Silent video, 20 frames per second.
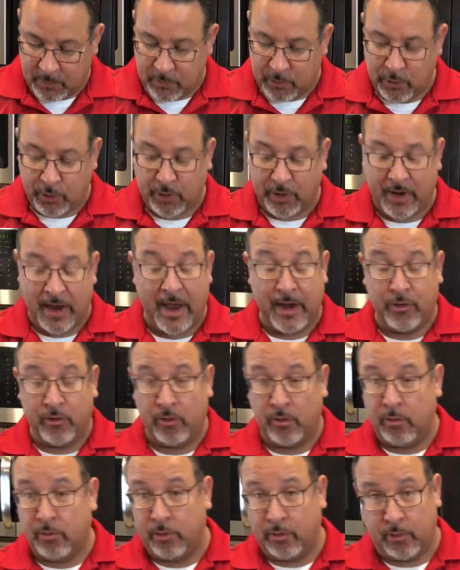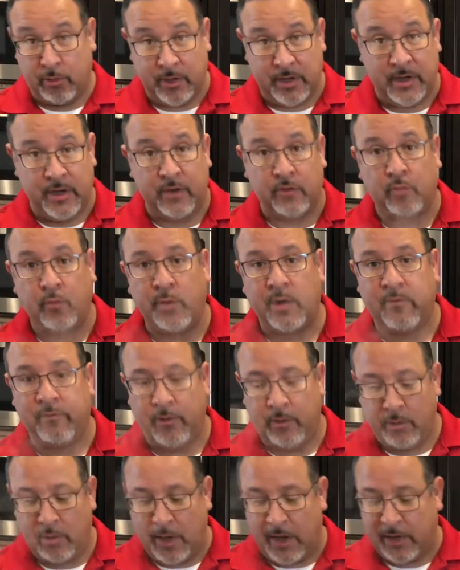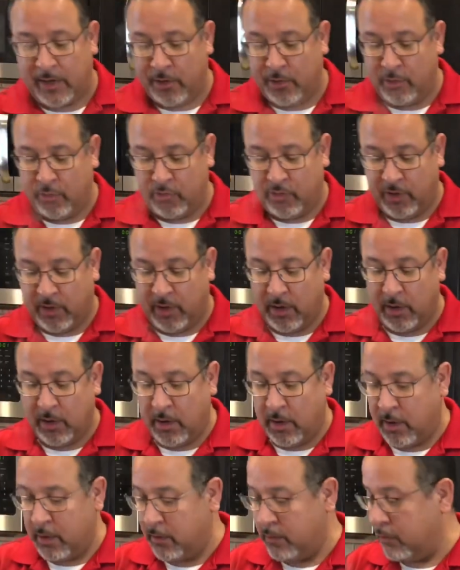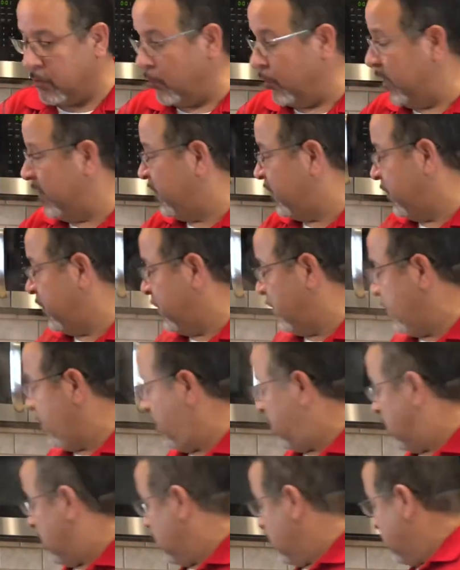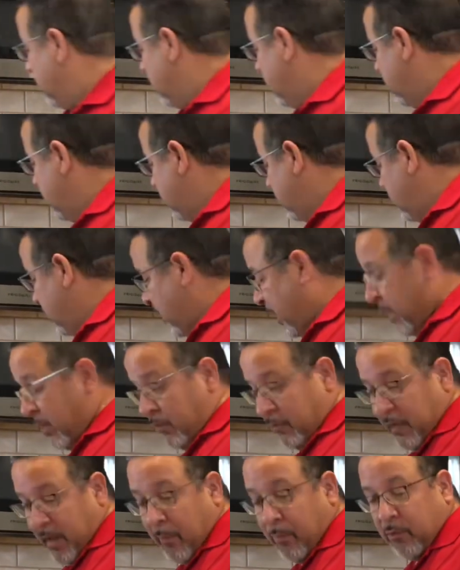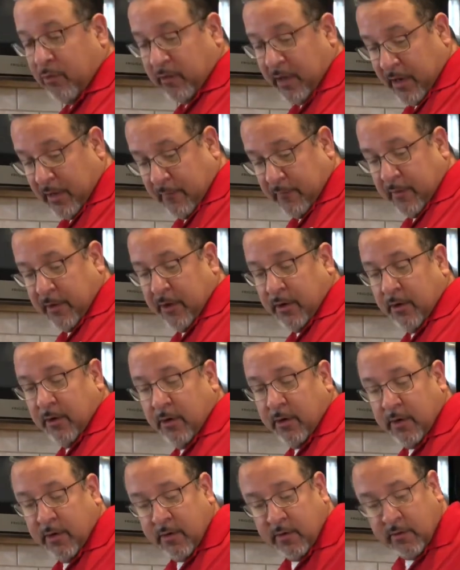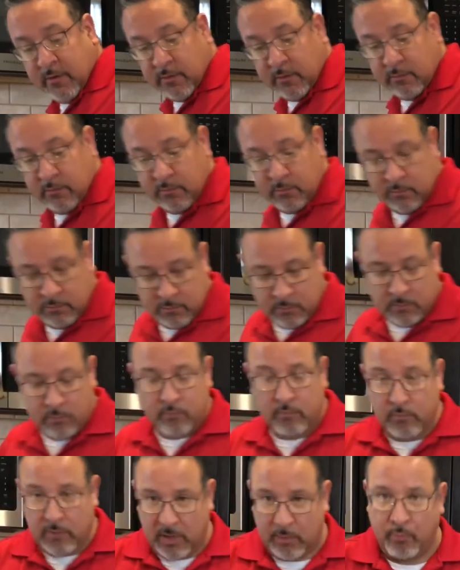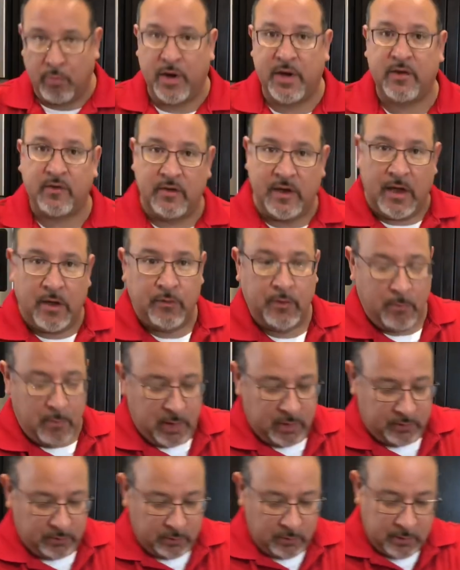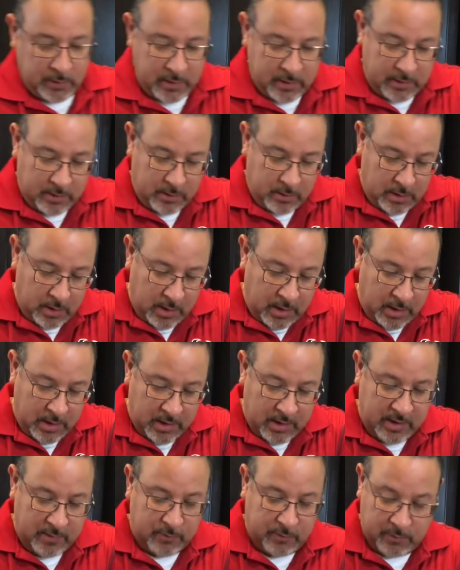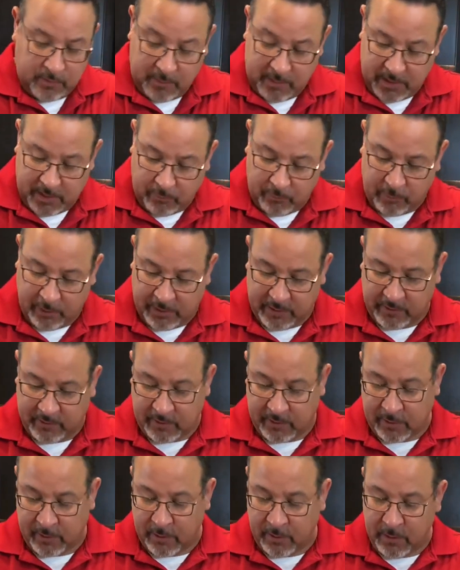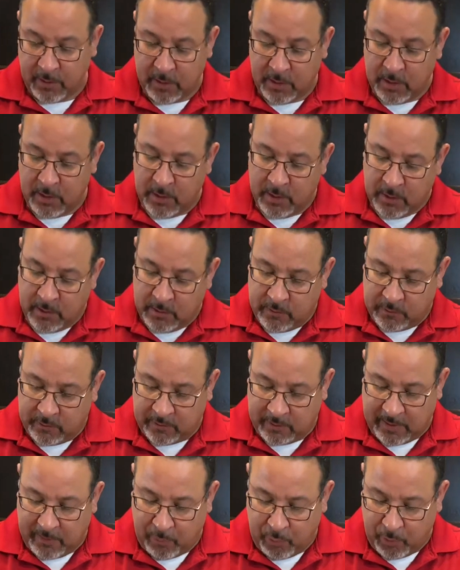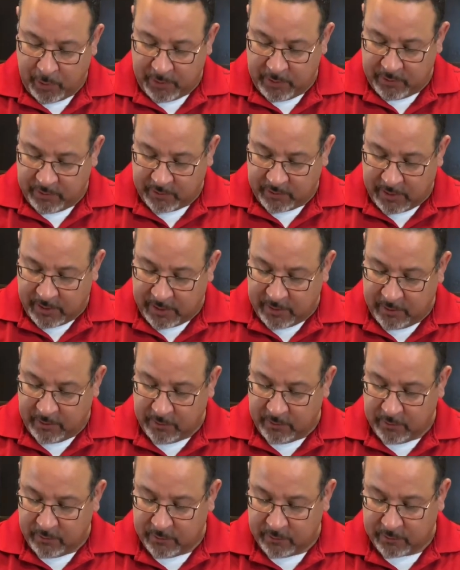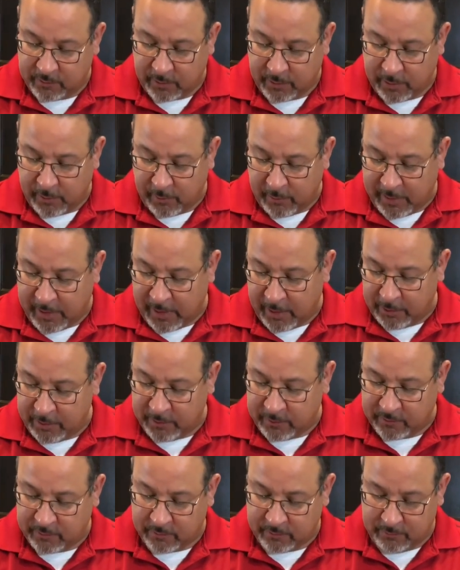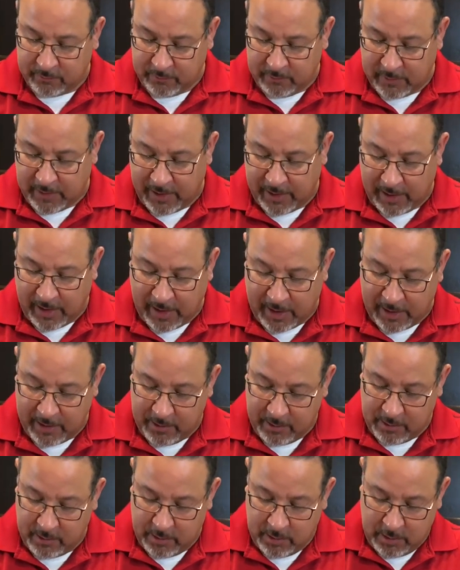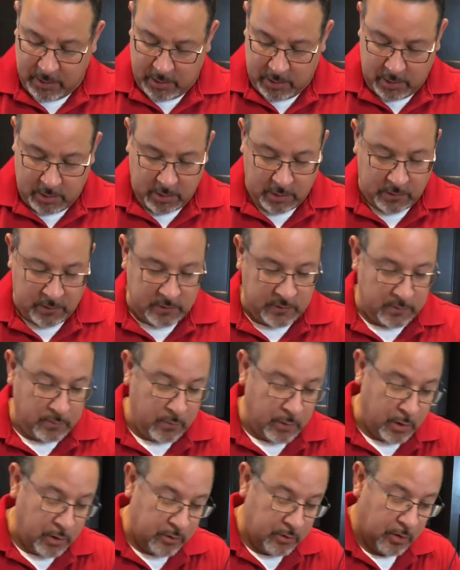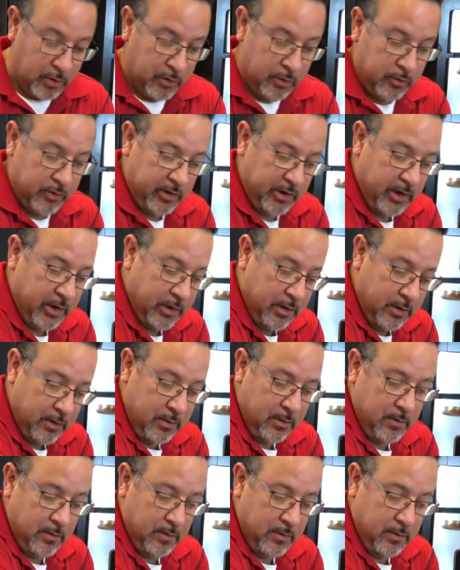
you can add your own ingredients, whatever you like in your chicken. The reason that I use apple cider vinegar is it breaks down the muscle and keeps the meat really tender. So at that point, just kind of stir it around. It's not hot. You're going to submerge all your chicken